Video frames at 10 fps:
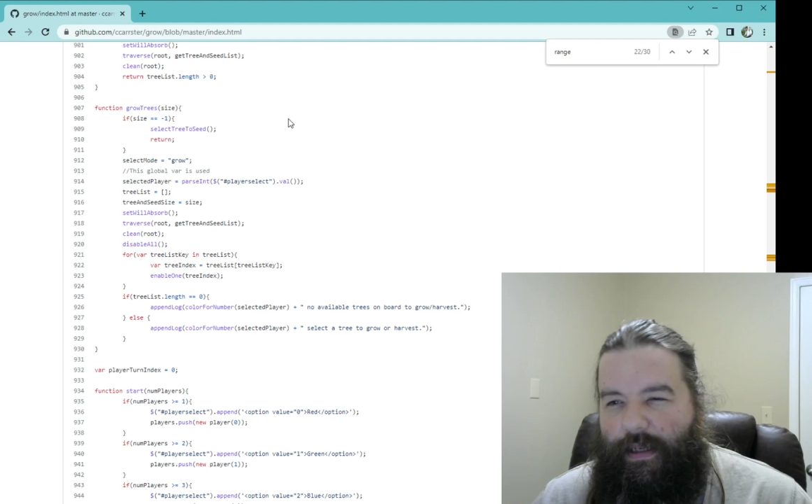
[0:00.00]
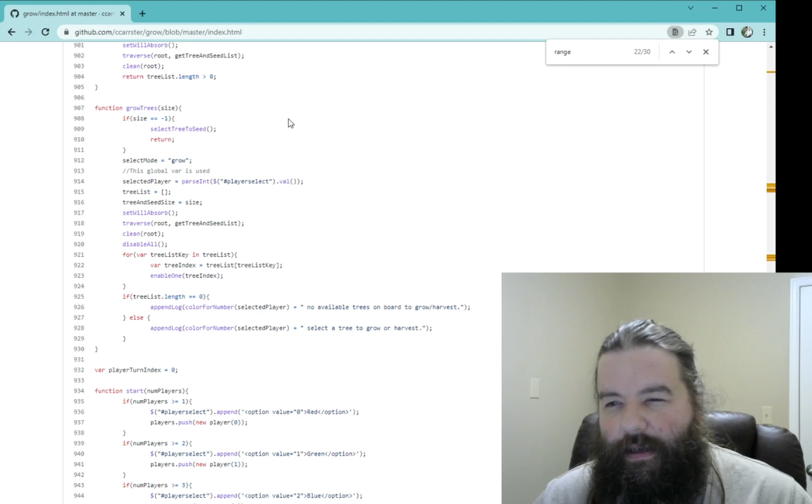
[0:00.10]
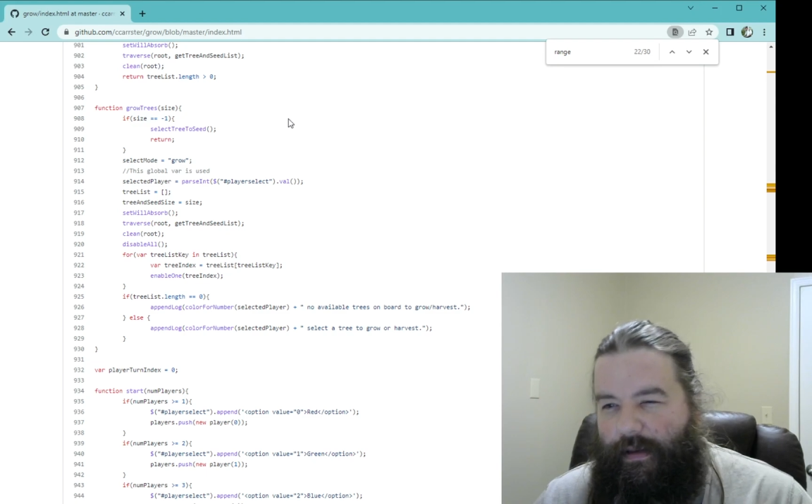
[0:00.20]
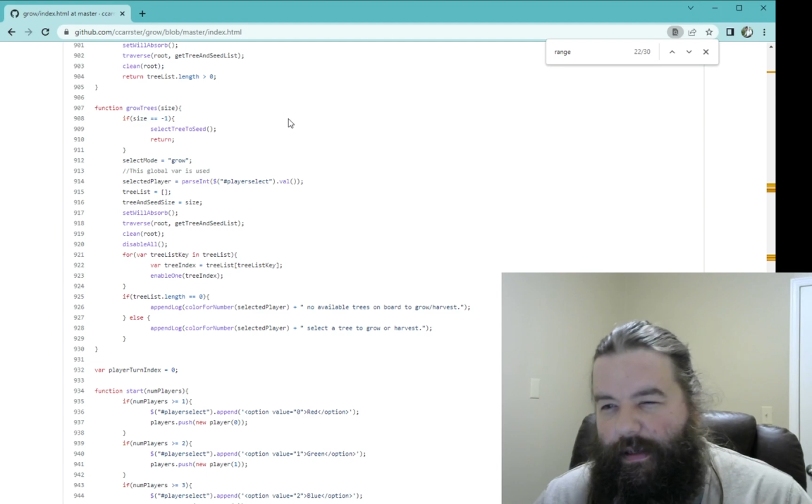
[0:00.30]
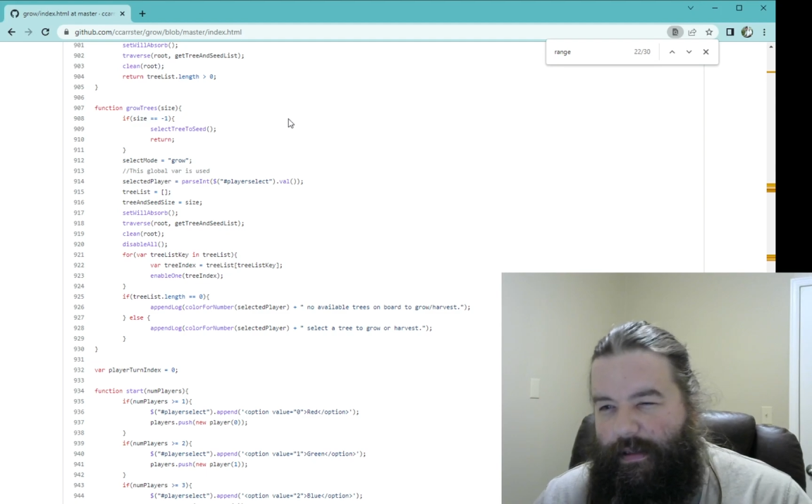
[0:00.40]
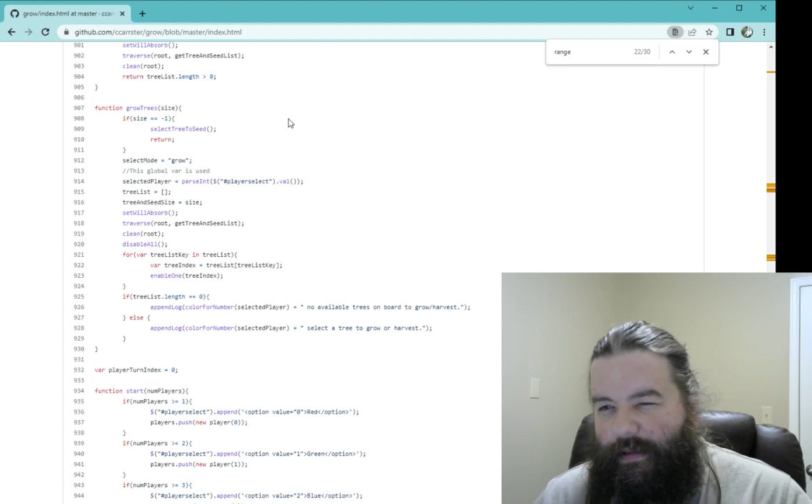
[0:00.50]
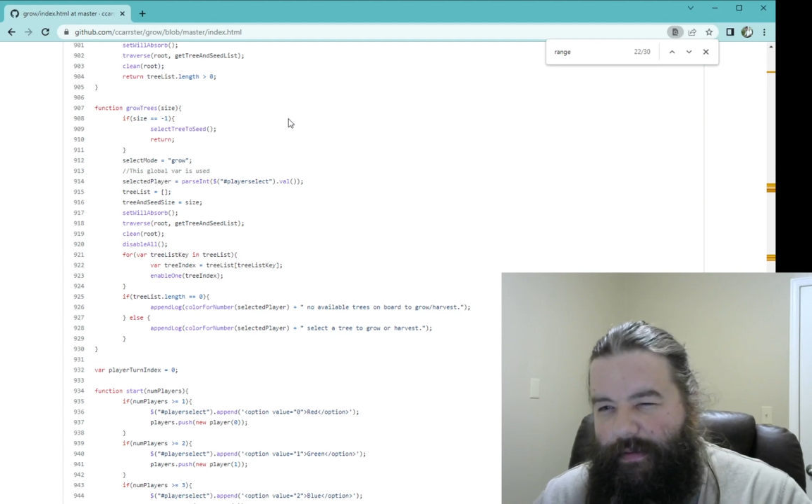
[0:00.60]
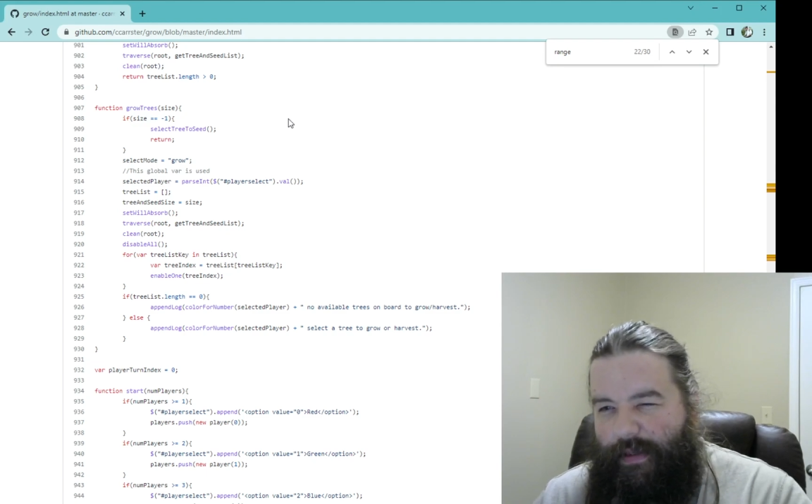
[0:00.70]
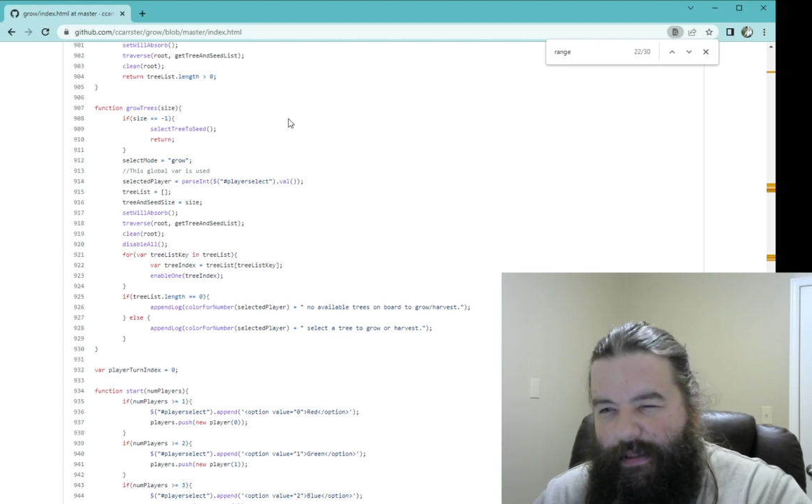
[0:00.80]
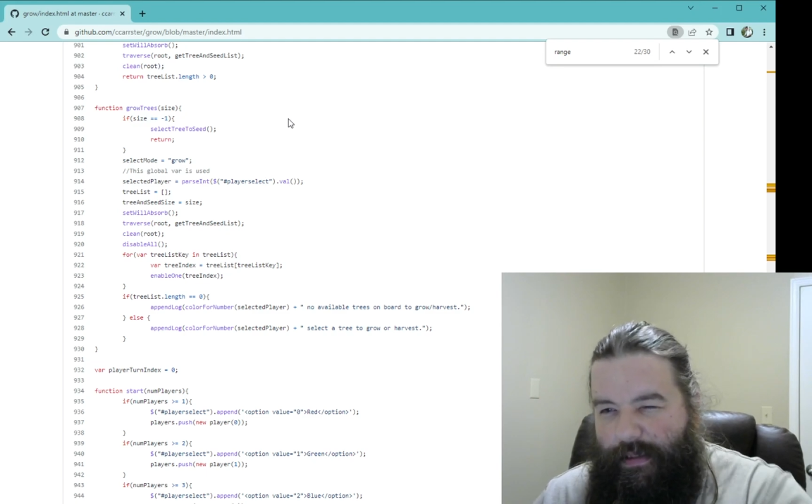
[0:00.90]

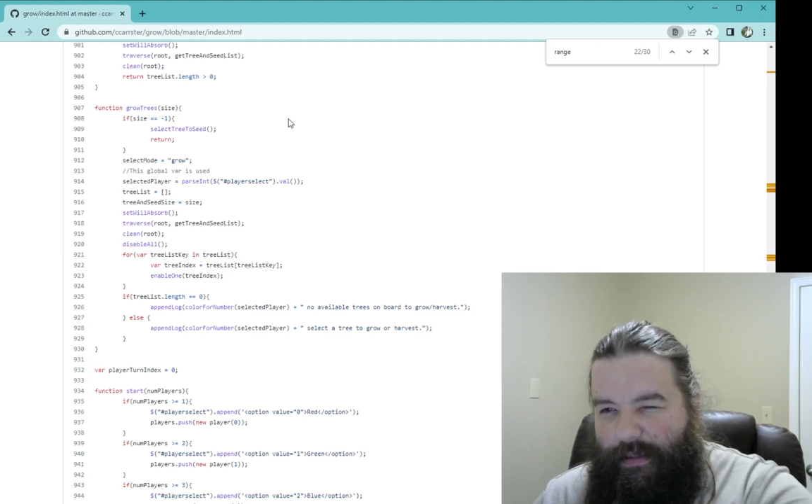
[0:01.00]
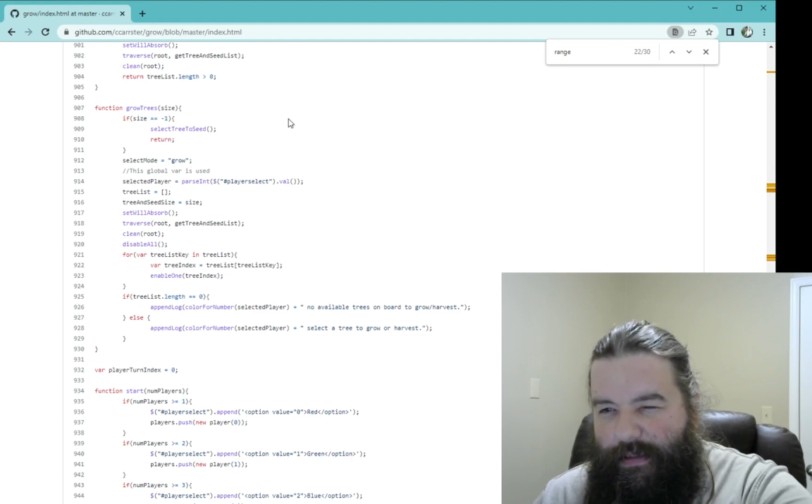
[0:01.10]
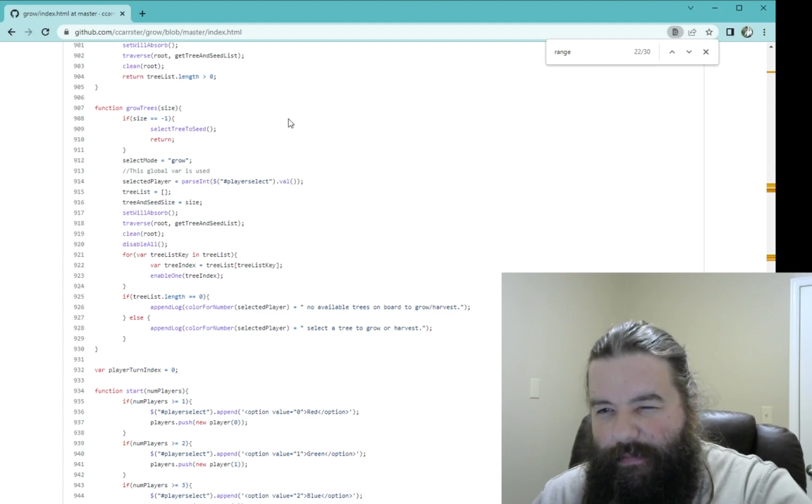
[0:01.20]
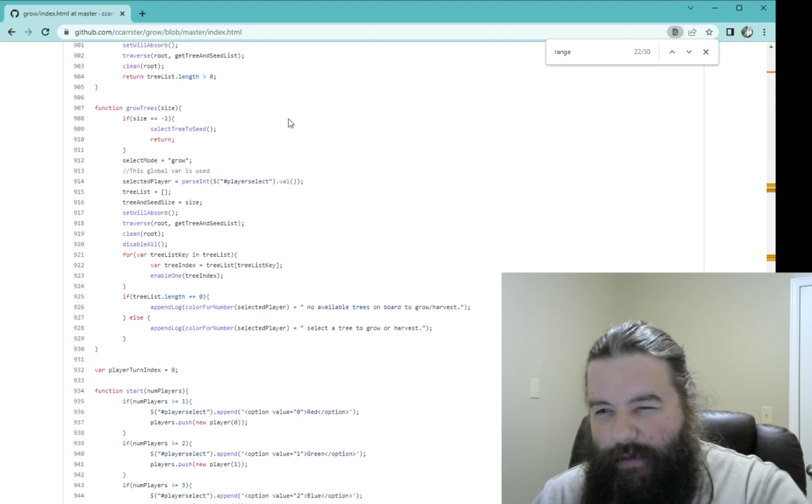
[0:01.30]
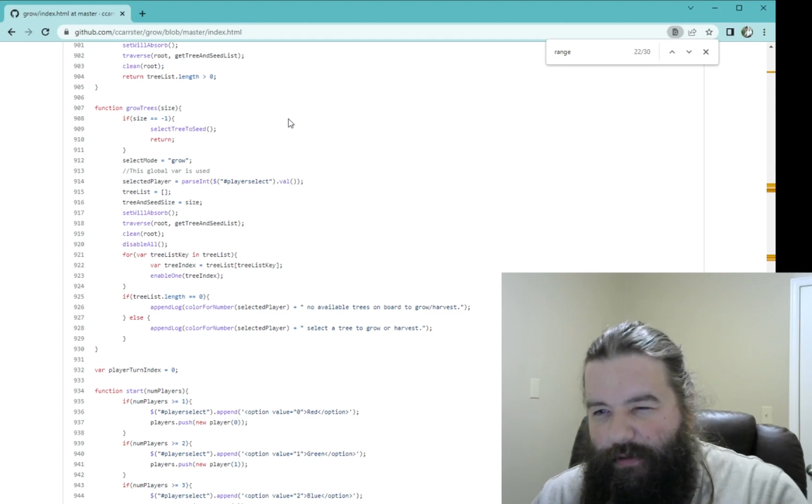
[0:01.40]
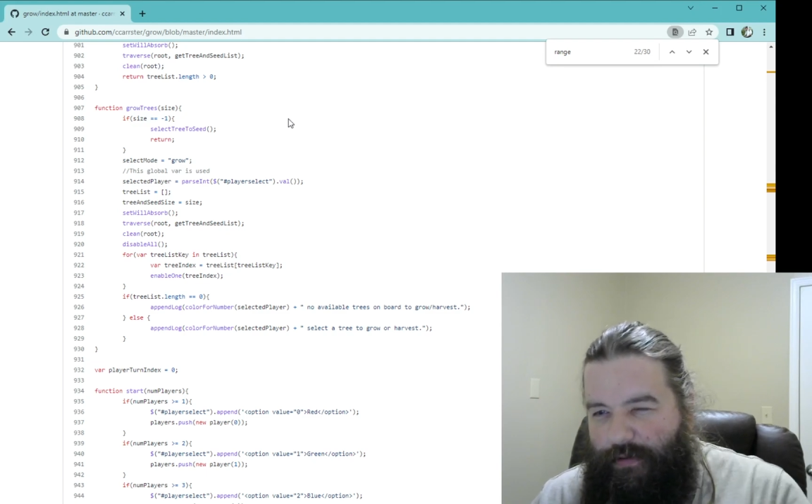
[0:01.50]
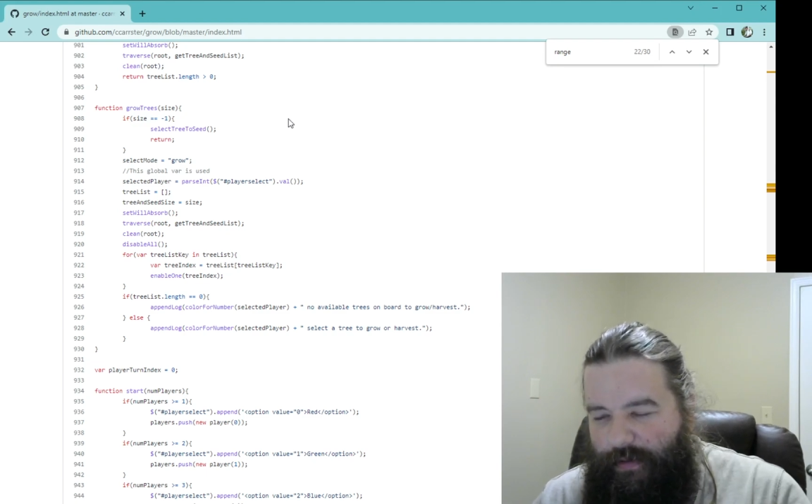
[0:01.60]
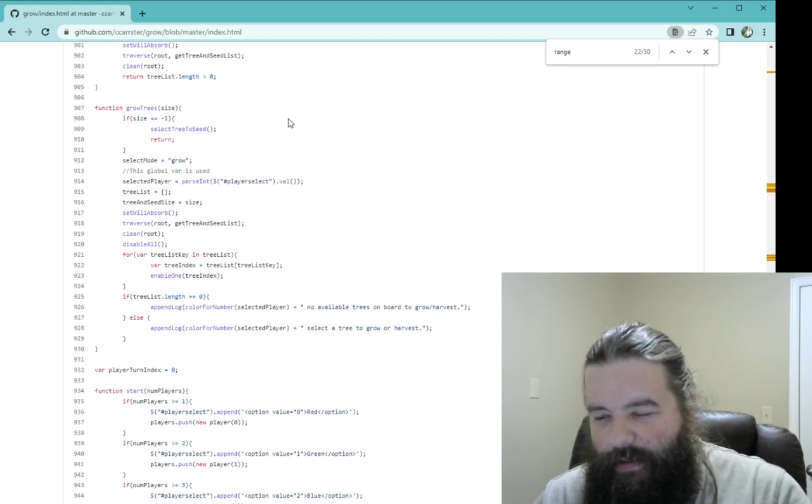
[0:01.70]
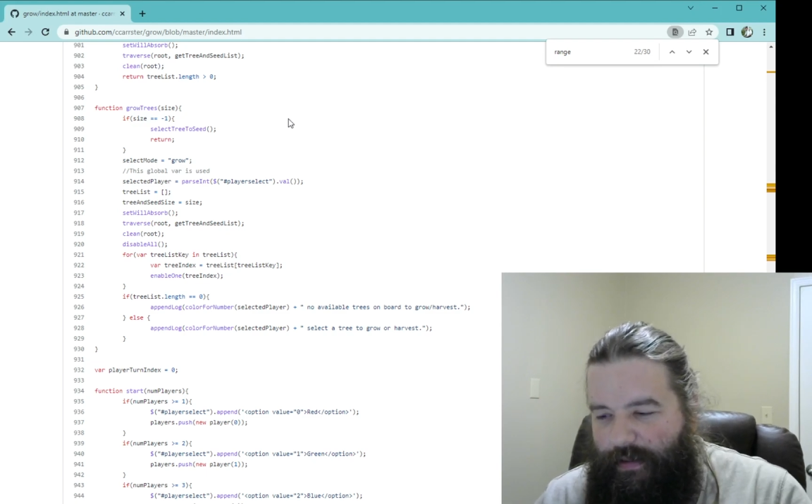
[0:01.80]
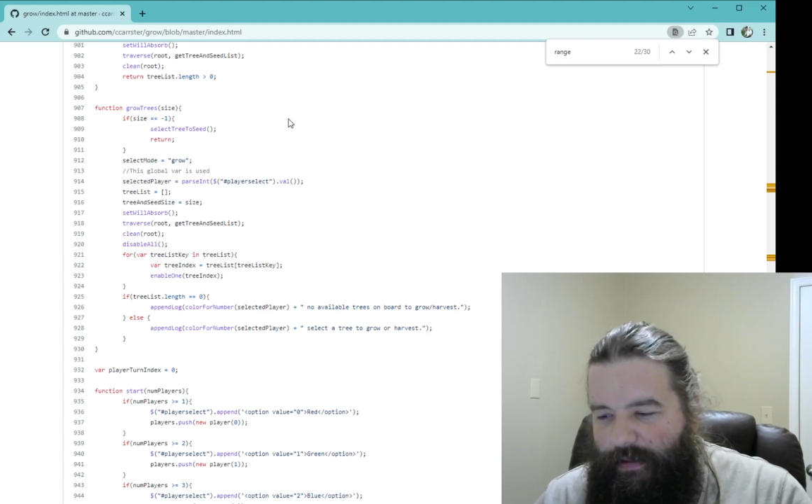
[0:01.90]
unactivated small
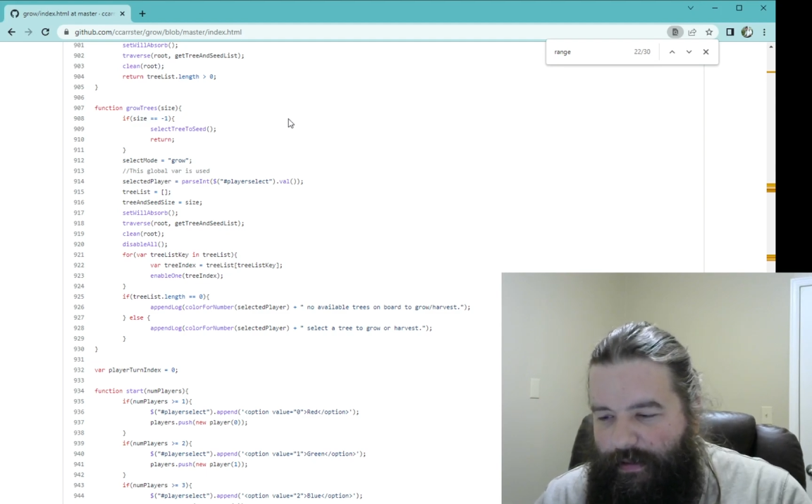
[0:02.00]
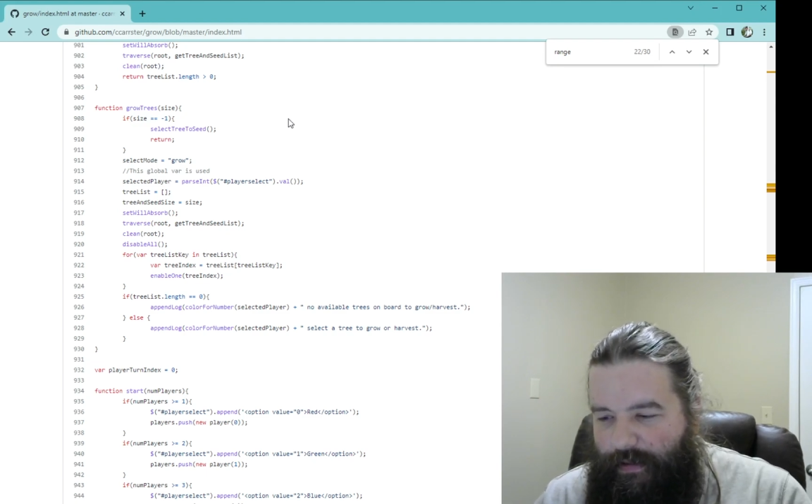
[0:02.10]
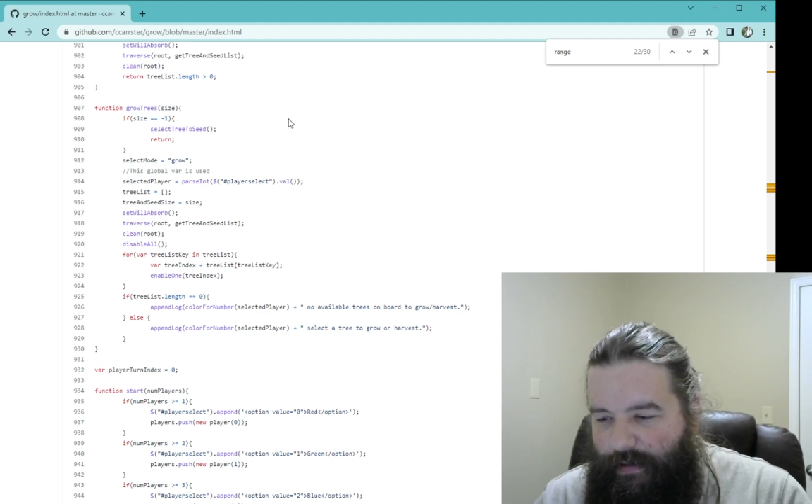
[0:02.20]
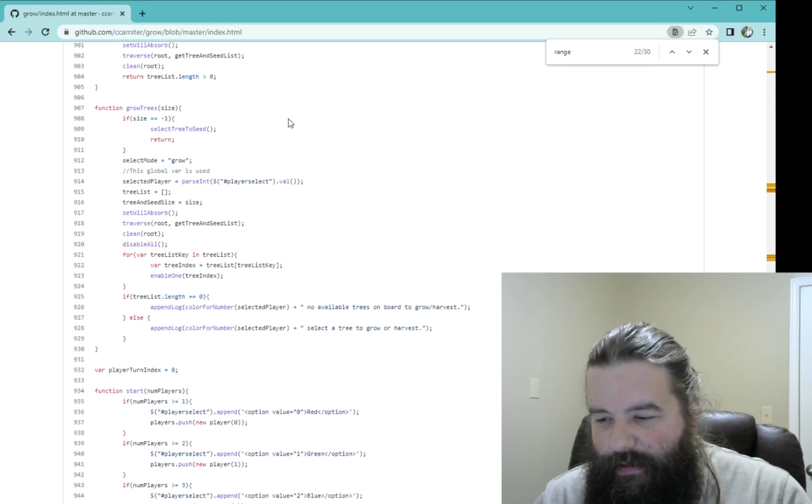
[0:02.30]
trees